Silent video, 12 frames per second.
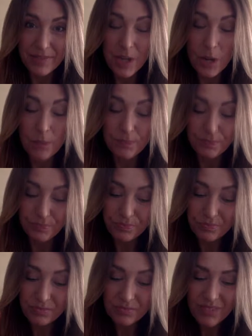So
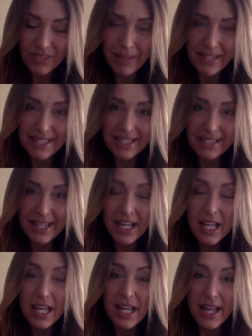basically,
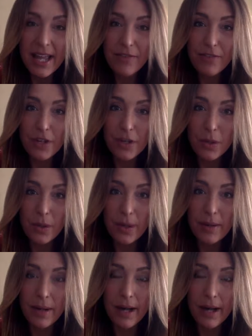if you,